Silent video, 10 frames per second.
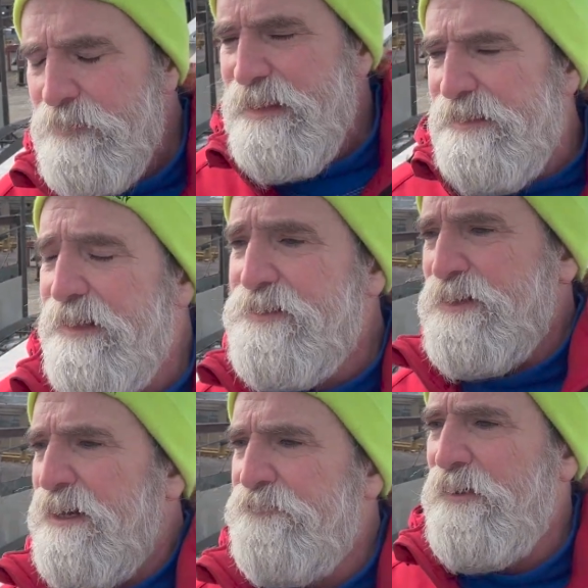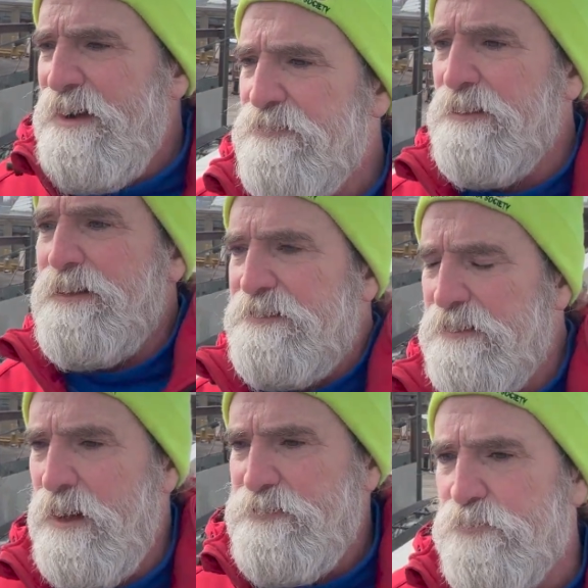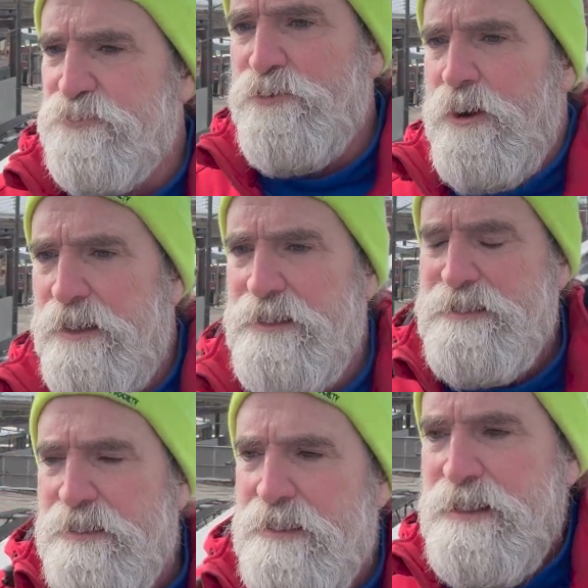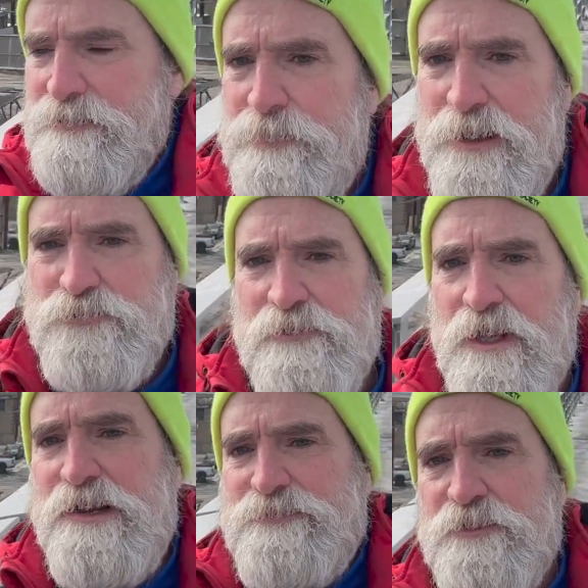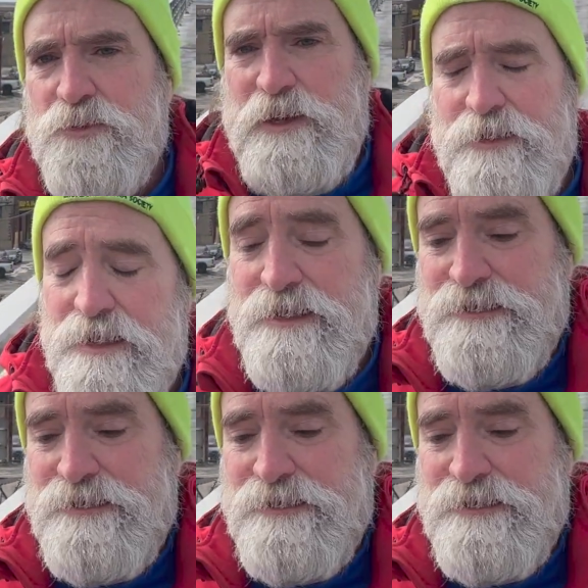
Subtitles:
in 1895, the lines were drawn, boundary lines between